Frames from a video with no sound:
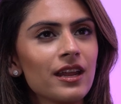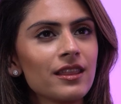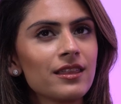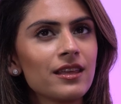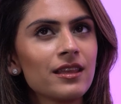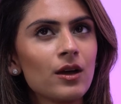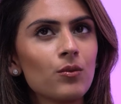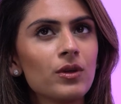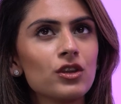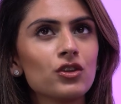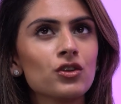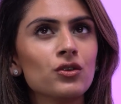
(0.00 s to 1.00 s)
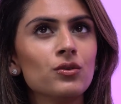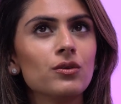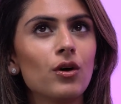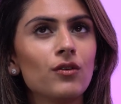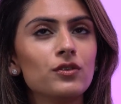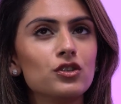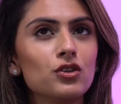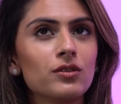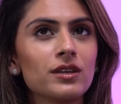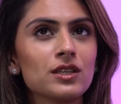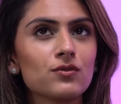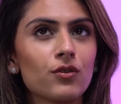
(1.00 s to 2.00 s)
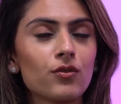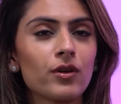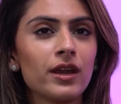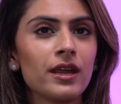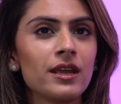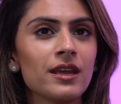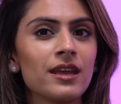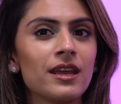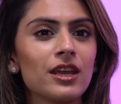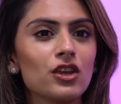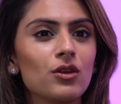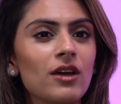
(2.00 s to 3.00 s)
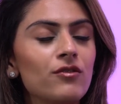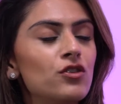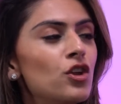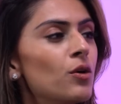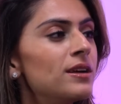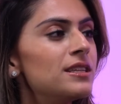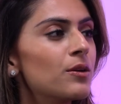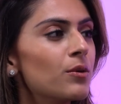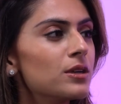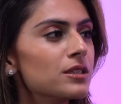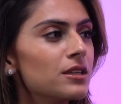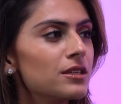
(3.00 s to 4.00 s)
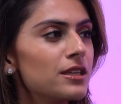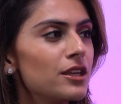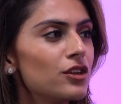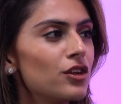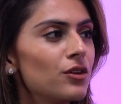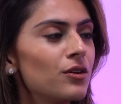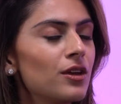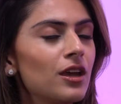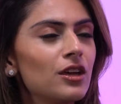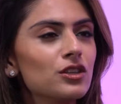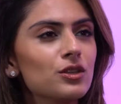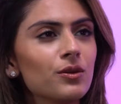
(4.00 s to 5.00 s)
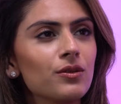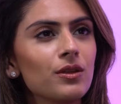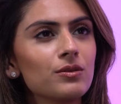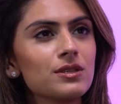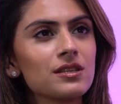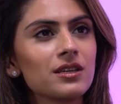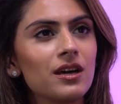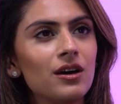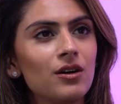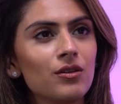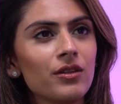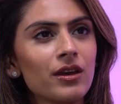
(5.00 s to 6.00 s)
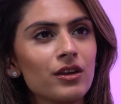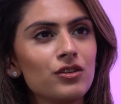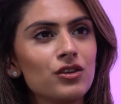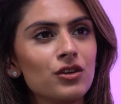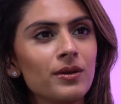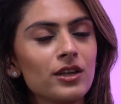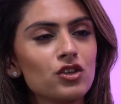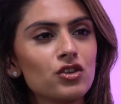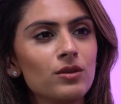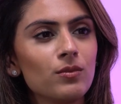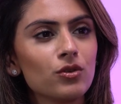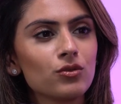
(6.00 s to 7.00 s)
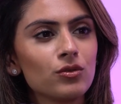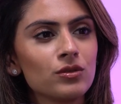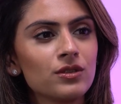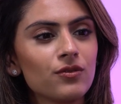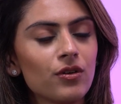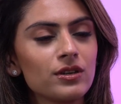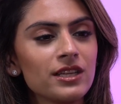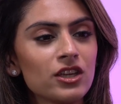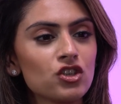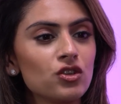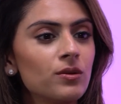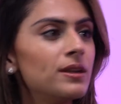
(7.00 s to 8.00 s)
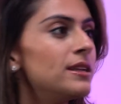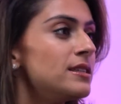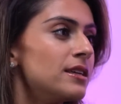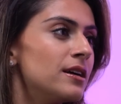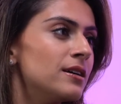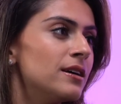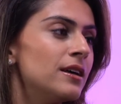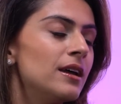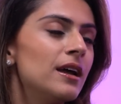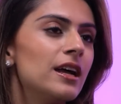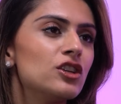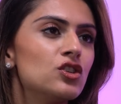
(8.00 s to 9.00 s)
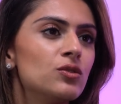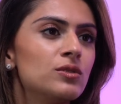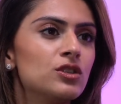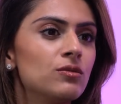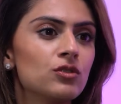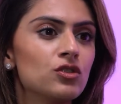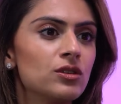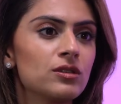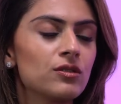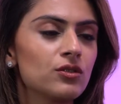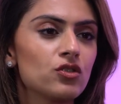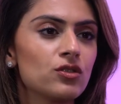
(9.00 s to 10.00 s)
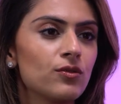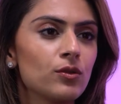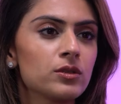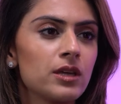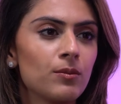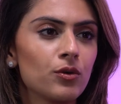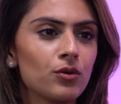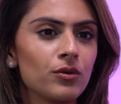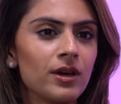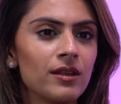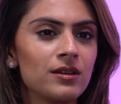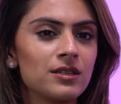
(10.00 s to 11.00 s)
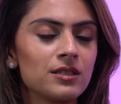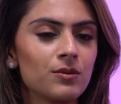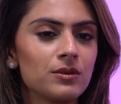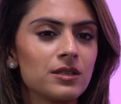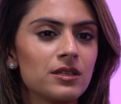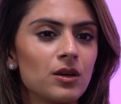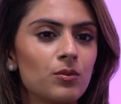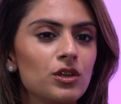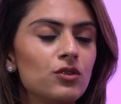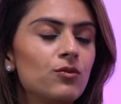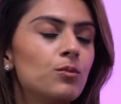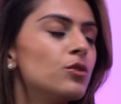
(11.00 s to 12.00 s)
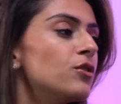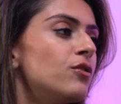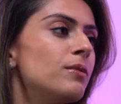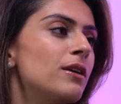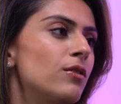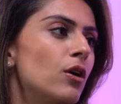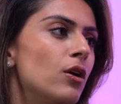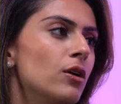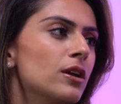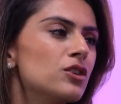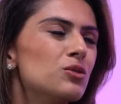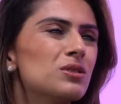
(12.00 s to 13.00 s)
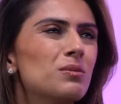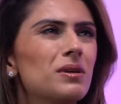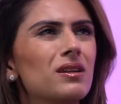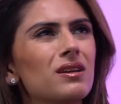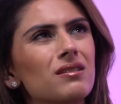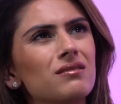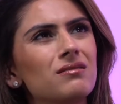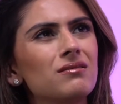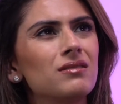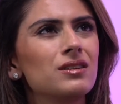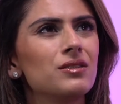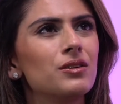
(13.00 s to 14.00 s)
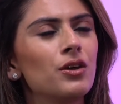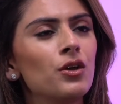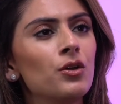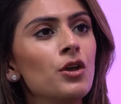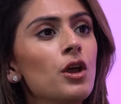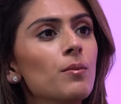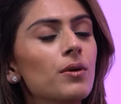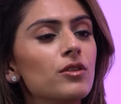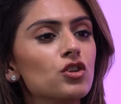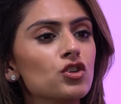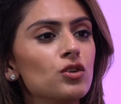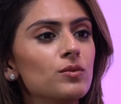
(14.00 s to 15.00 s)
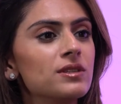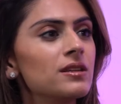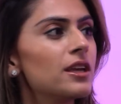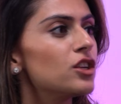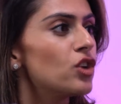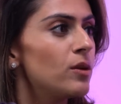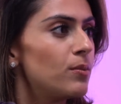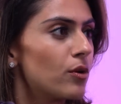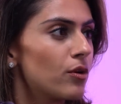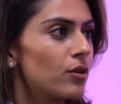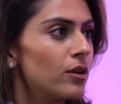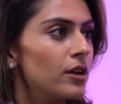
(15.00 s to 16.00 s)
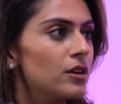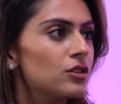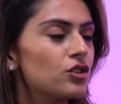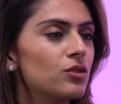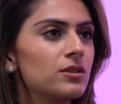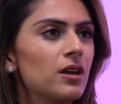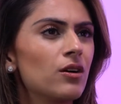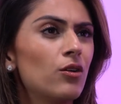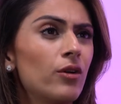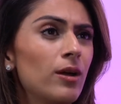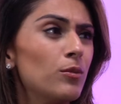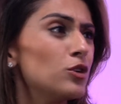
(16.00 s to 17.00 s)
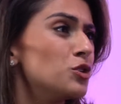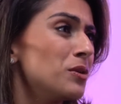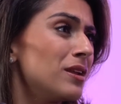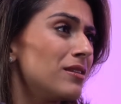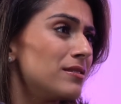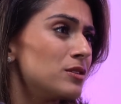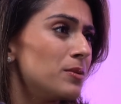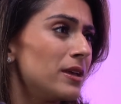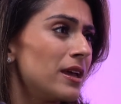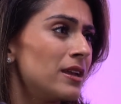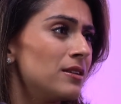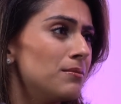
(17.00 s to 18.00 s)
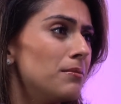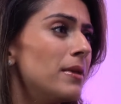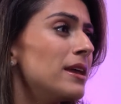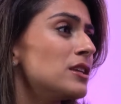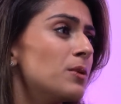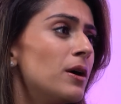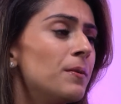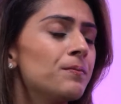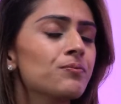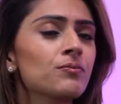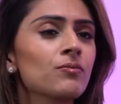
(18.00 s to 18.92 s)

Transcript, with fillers: I think that when you often do things for free, you have no idea where it's going to take you. So there was this girl that I knew and she modeled for a test shoot in India. And she was she's a, she was a full-time model and someone said to her, "Will you model for my vlog?" And she was a bit like, "Oh, I don't know." But the shoot was in like Jaipur. So she was like, "All right, I'm not doing anything this weekend. May as well."